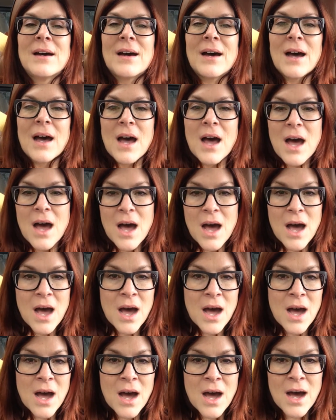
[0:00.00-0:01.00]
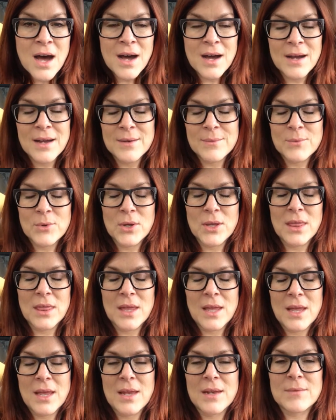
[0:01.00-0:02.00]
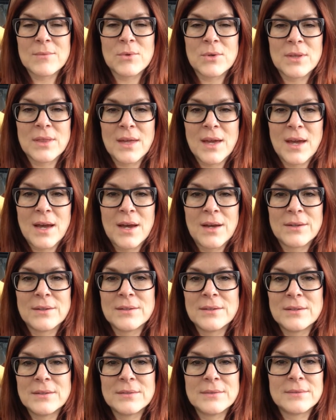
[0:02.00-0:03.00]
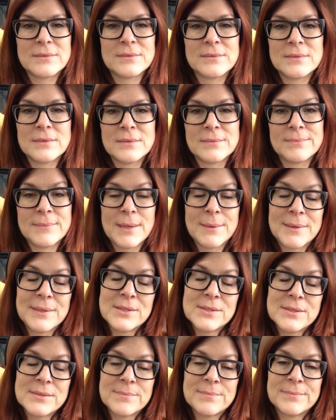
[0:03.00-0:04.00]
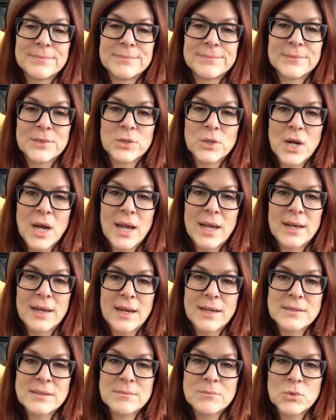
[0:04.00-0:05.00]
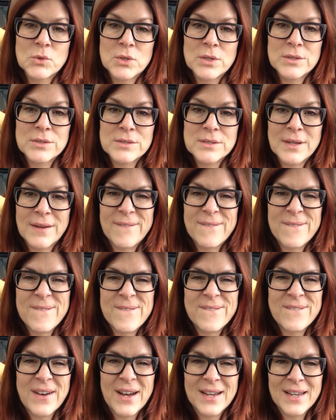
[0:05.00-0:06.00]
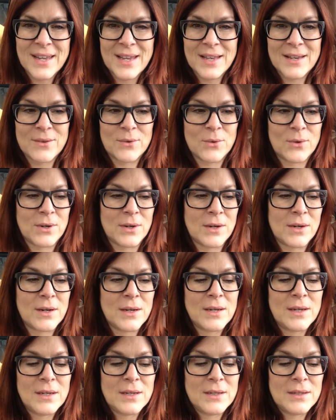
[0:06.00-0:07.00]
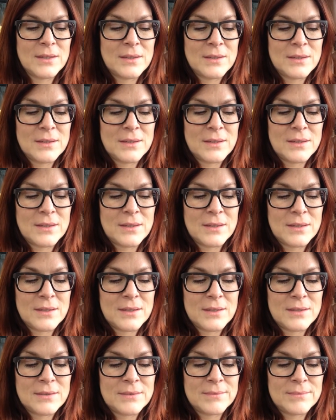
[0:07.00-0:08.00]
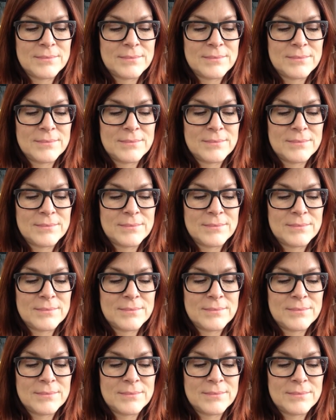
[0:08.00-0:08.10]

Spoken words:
Breathe in, breathe out, and maybe just cry it out some more, or say fuck it, or go